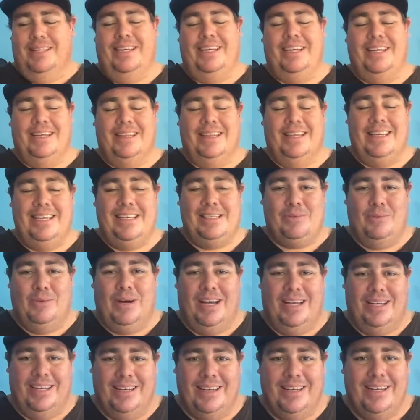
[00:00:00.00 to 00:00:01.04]
need at least
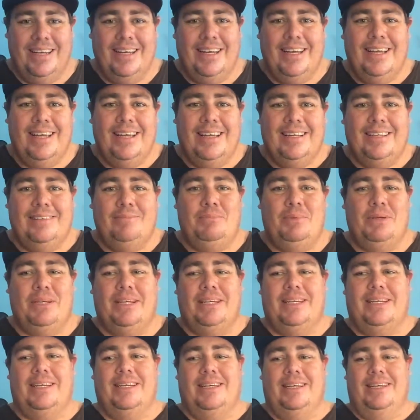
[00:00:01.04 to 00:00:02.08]
one.
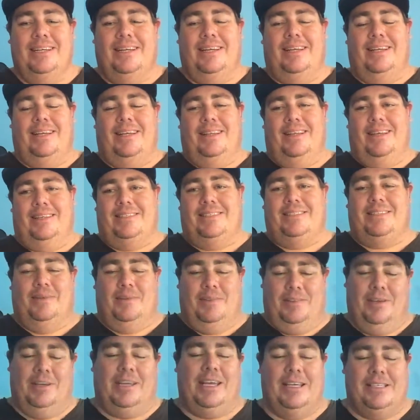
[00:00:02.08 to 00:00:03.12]
But I
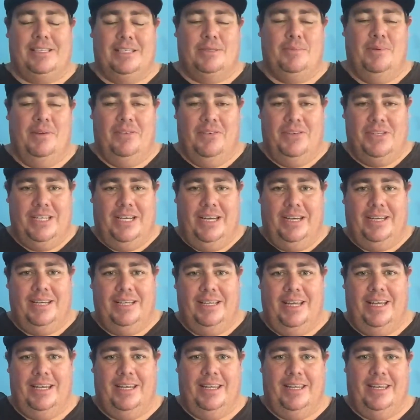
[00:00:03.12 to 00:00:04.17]
guess it's a bit of a joke. At
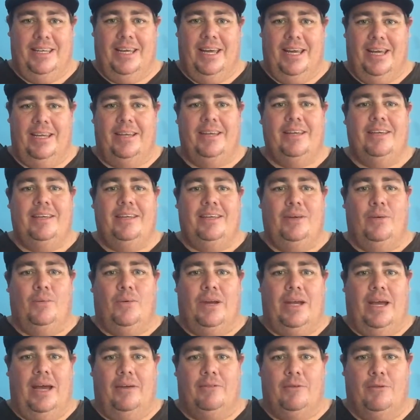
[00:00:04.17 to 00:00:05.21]
the end of the day, you
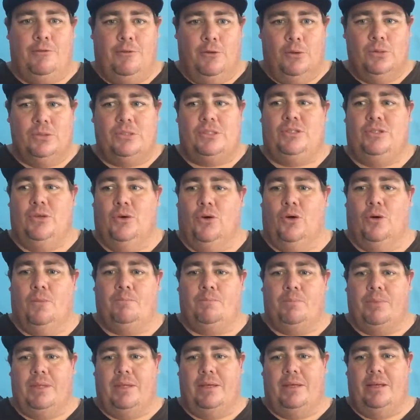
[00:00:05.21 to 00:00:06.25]
want to have a full
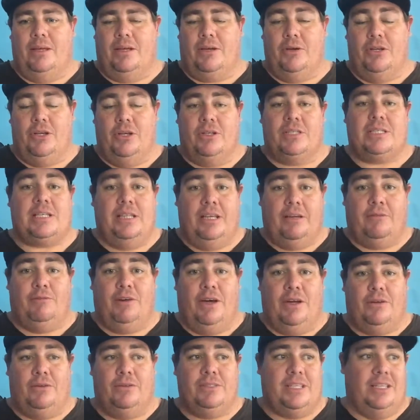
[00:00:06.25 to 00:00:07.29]
store. You could use
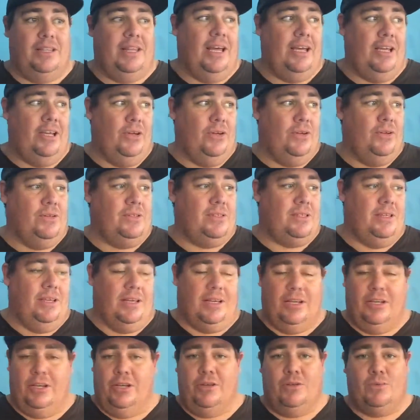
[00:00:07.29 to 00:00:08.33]
ClickFunnels and you
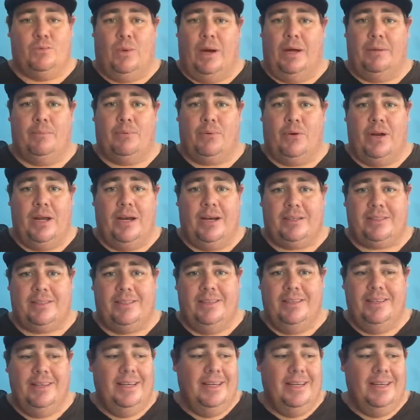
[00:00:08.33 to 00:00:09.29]
can use one product